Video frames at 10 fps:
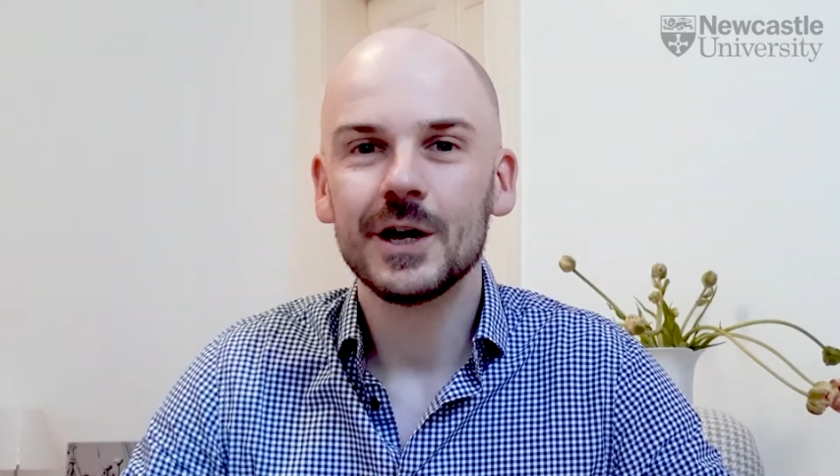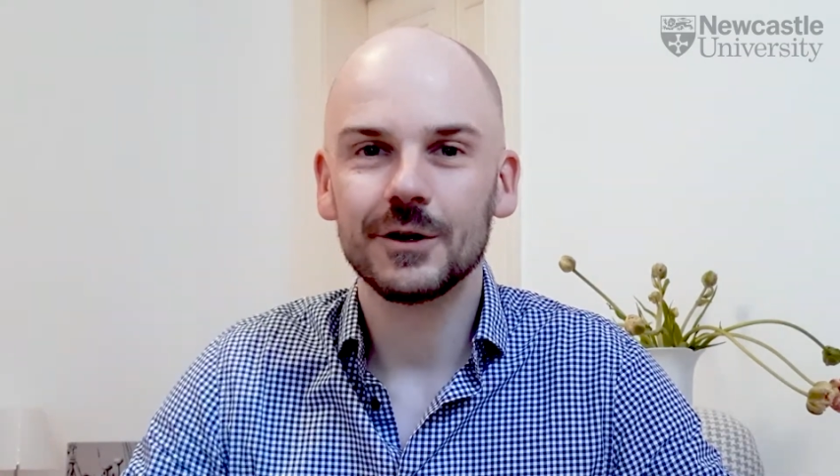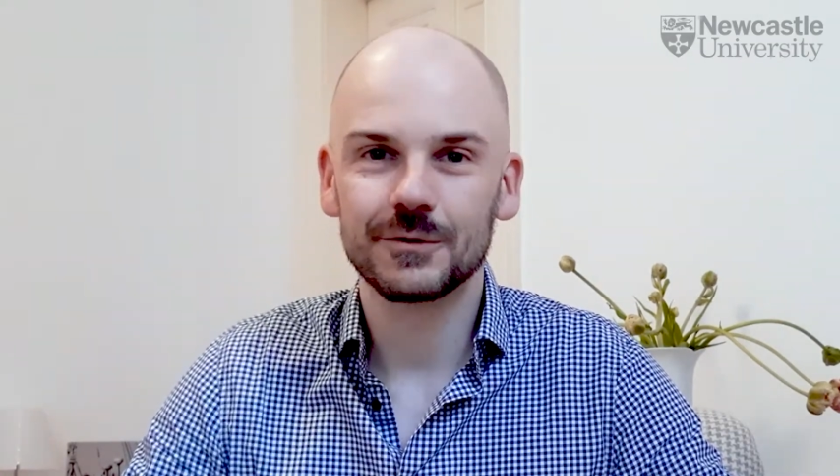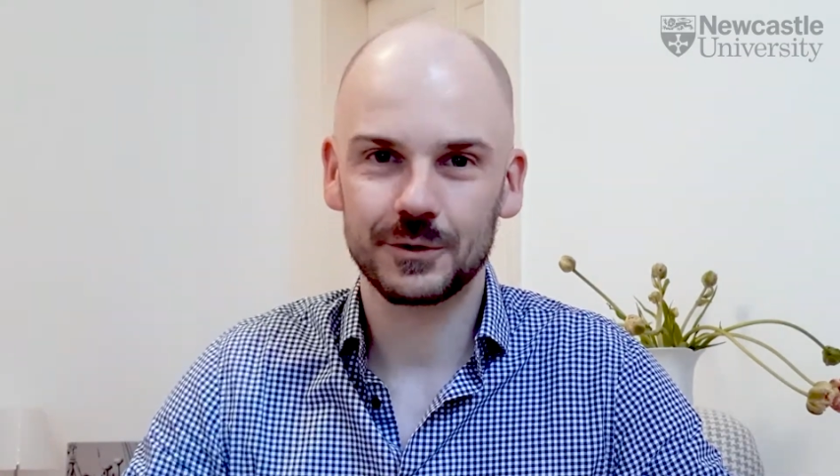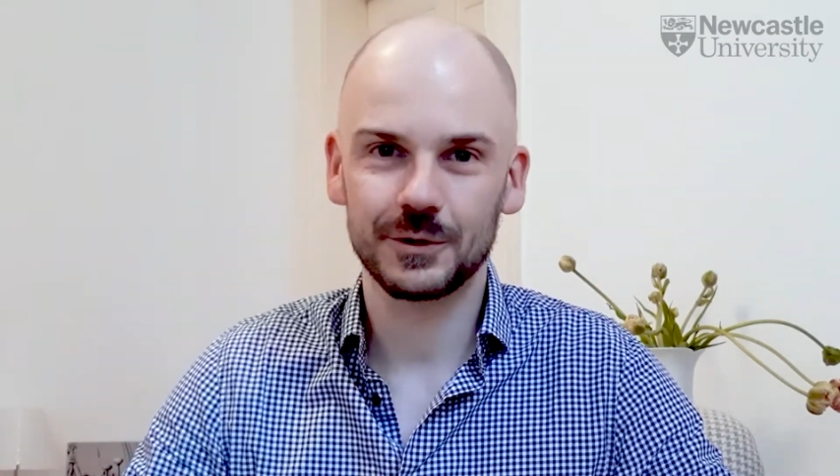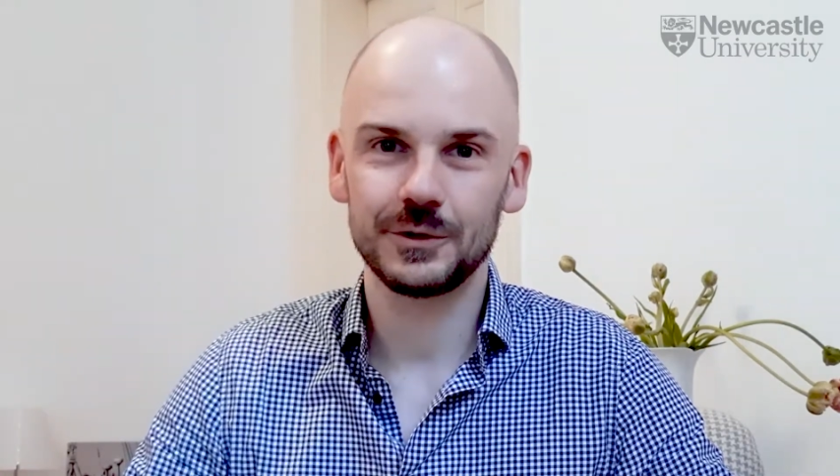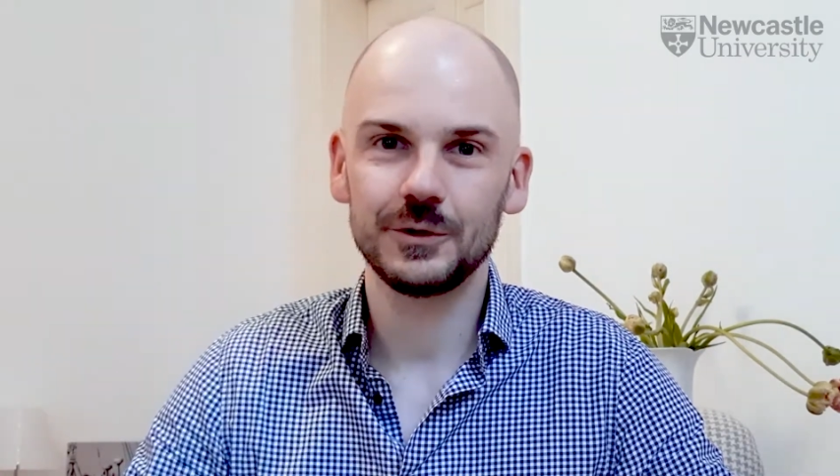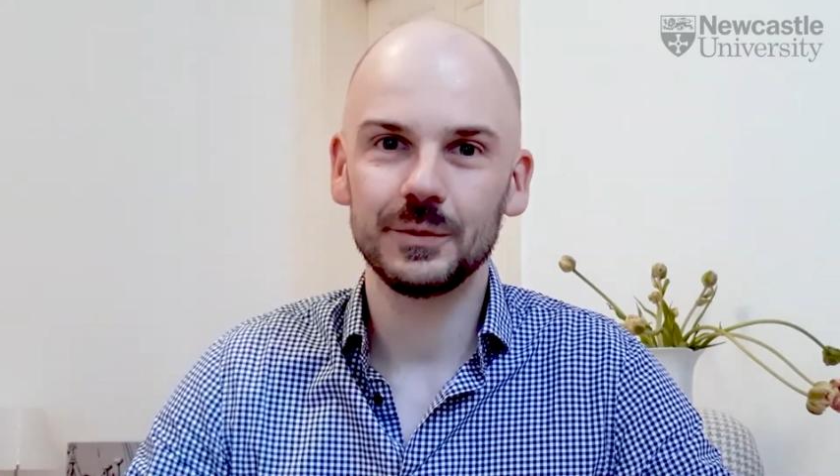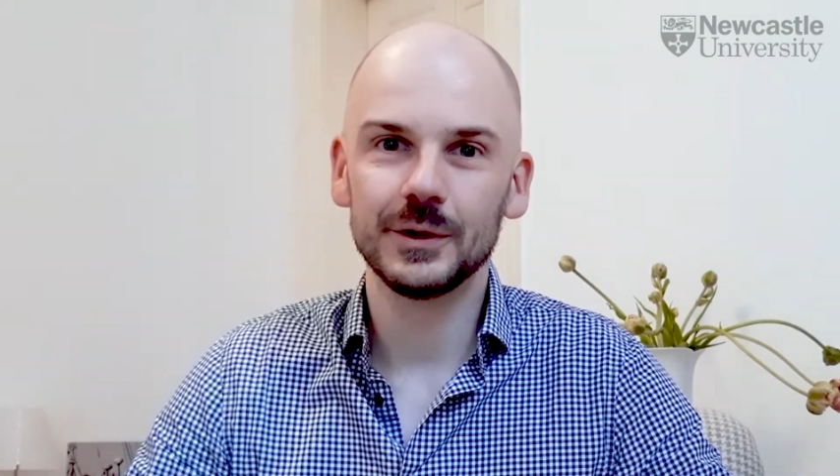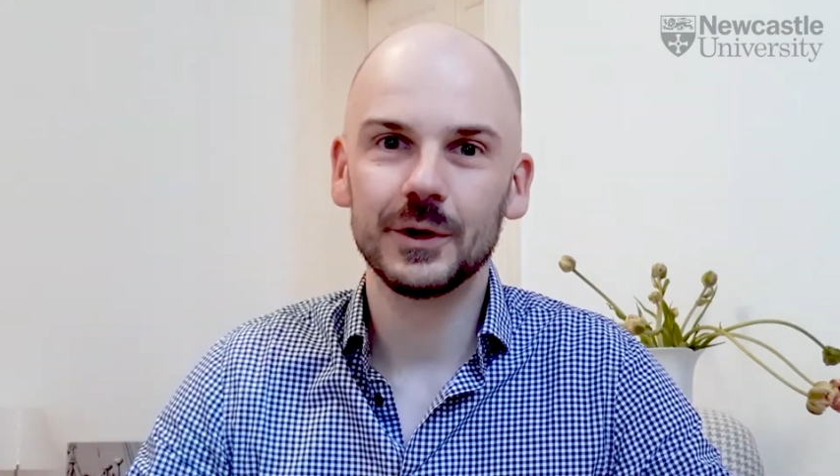And of course,
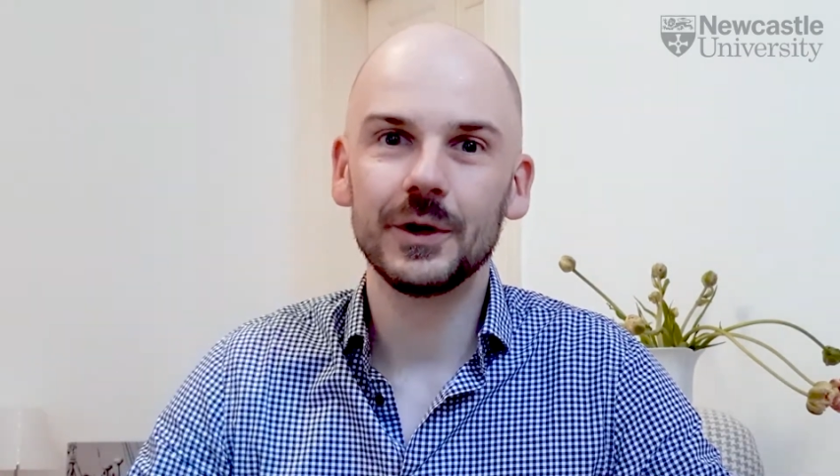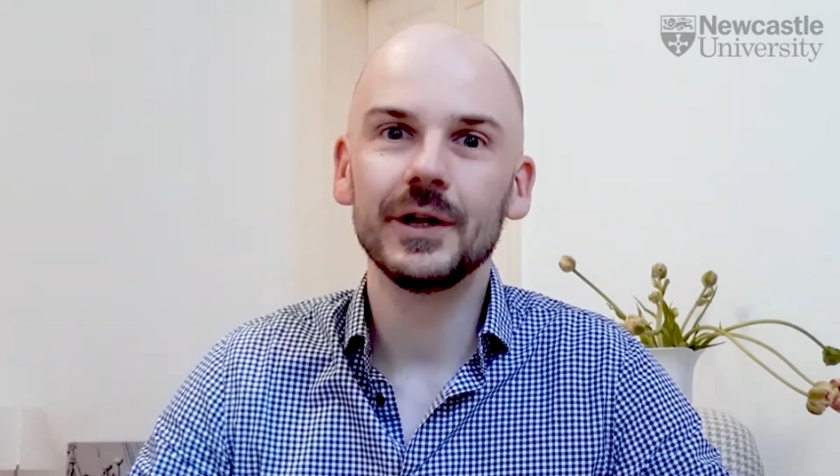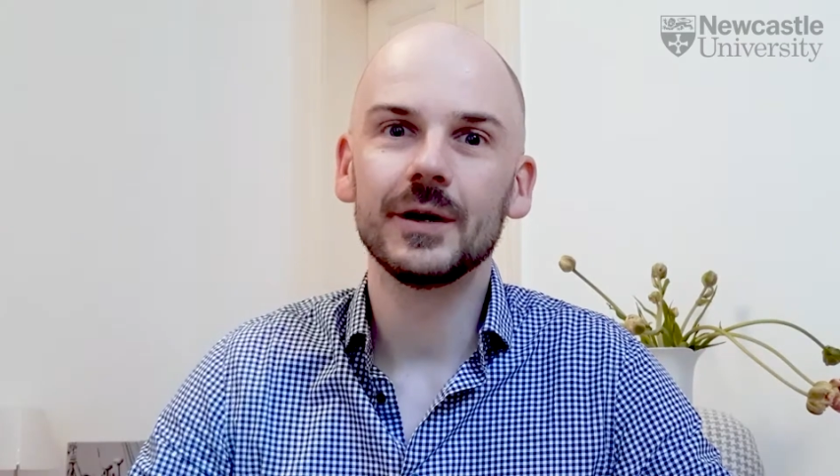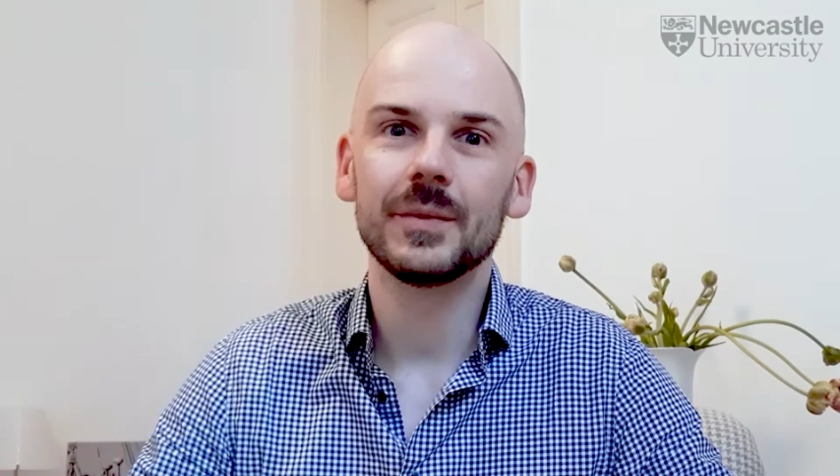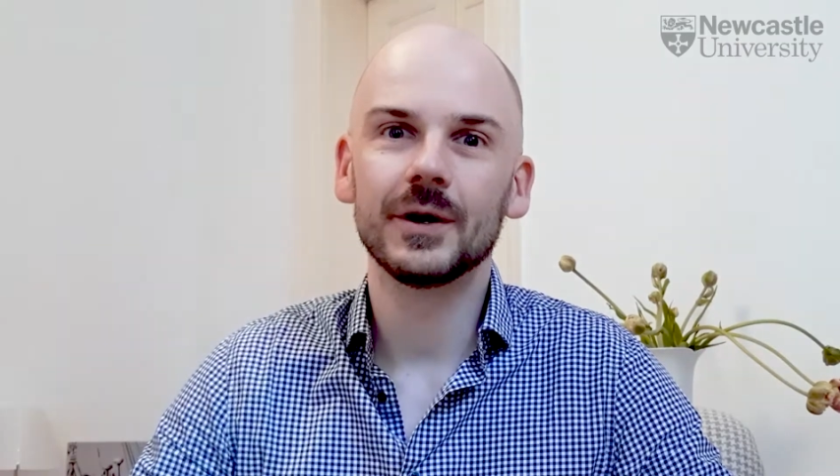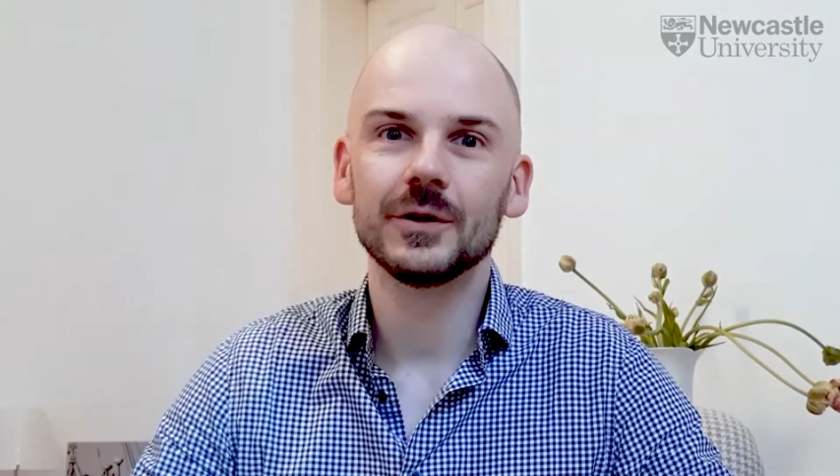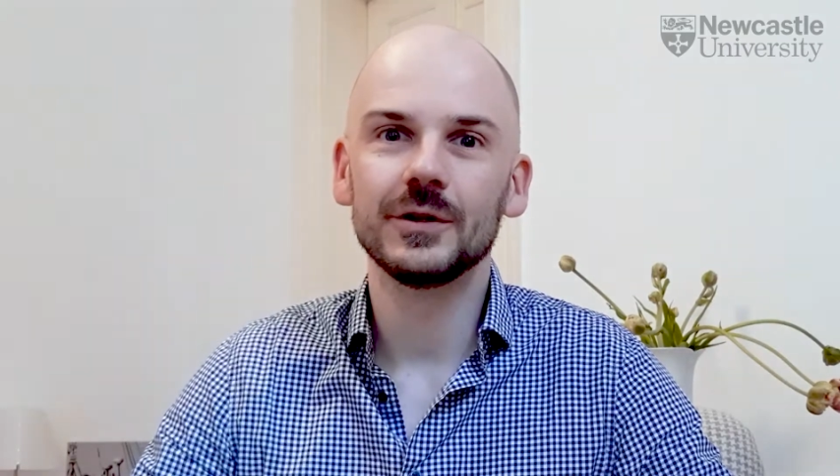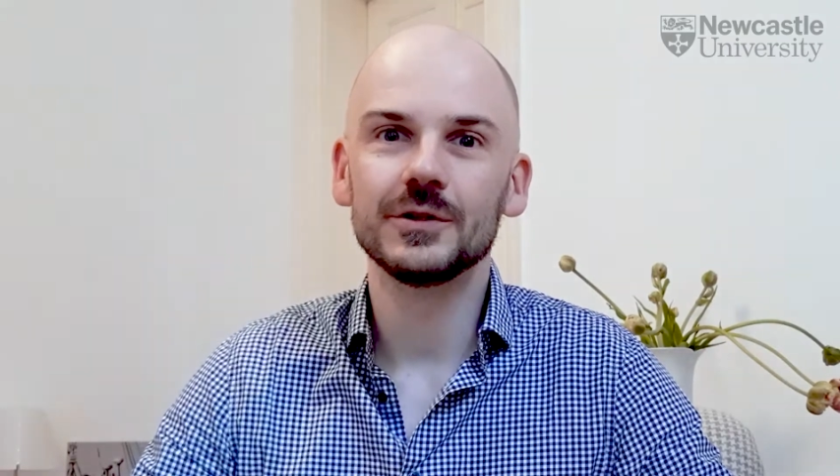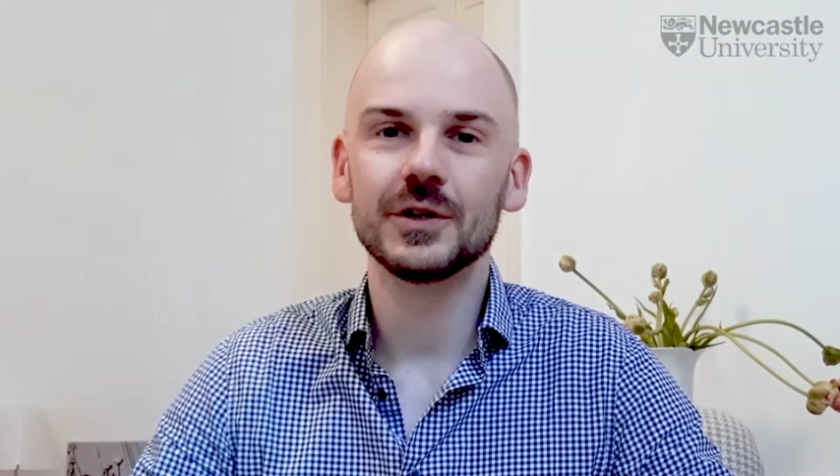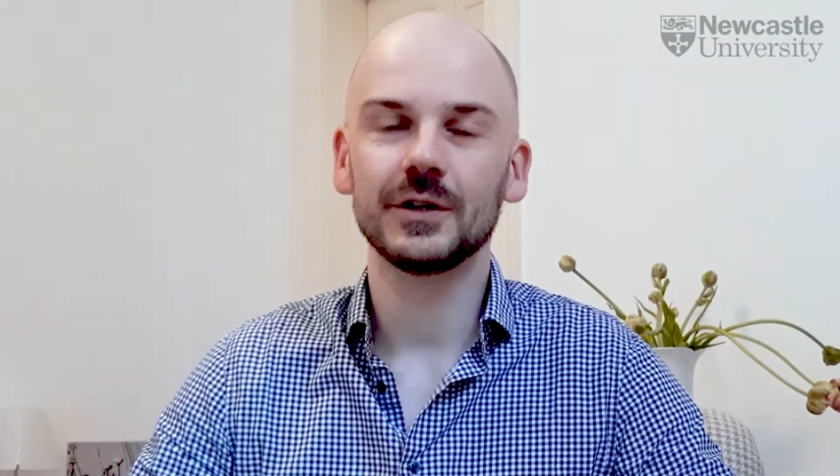you'll be learning about
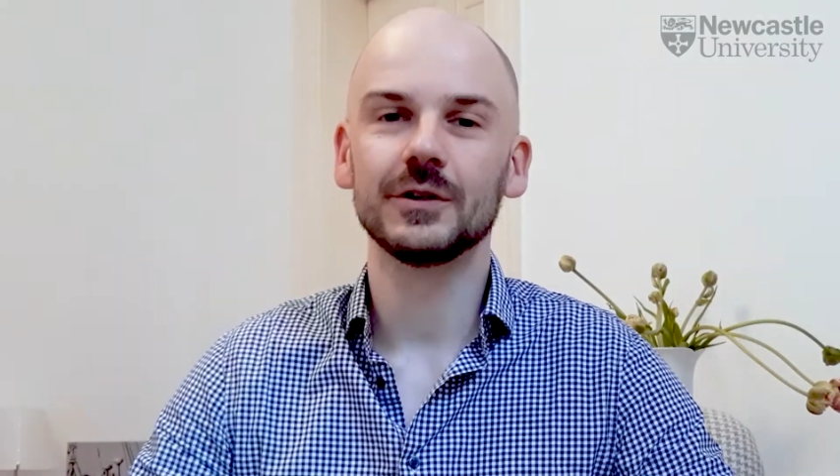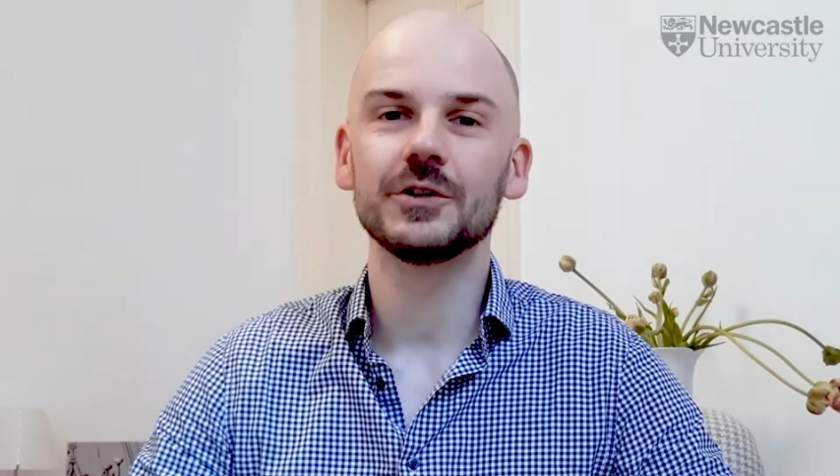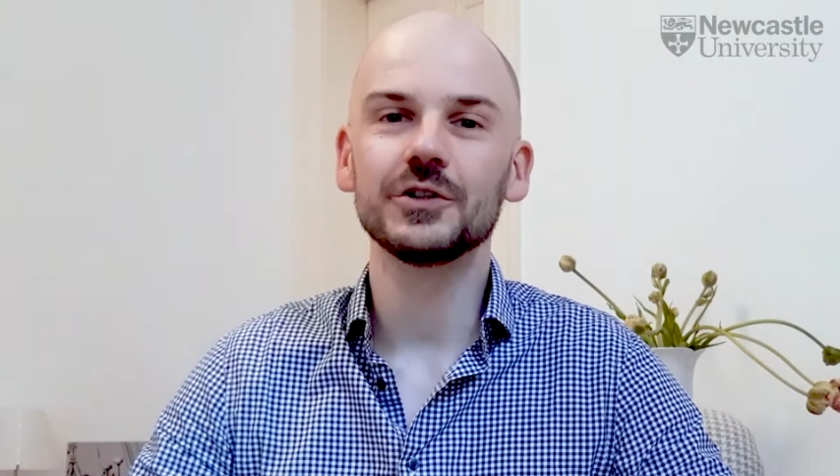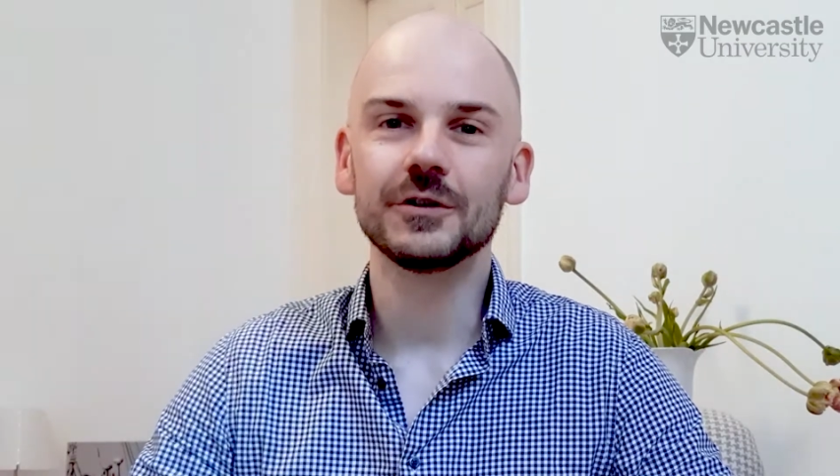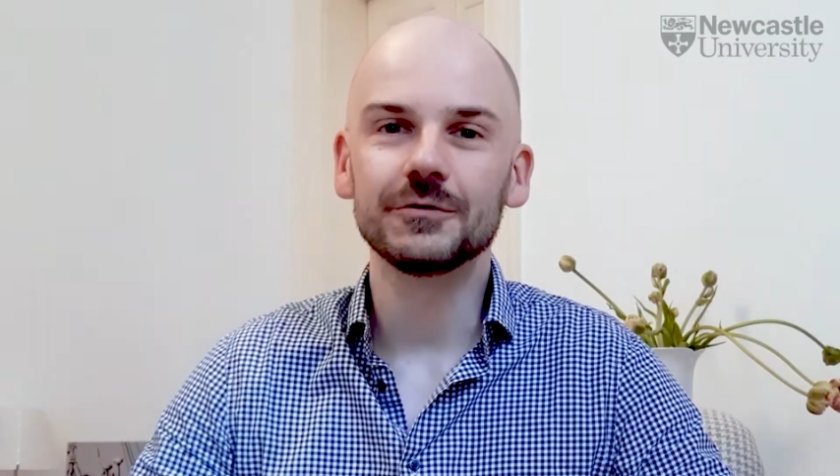the technological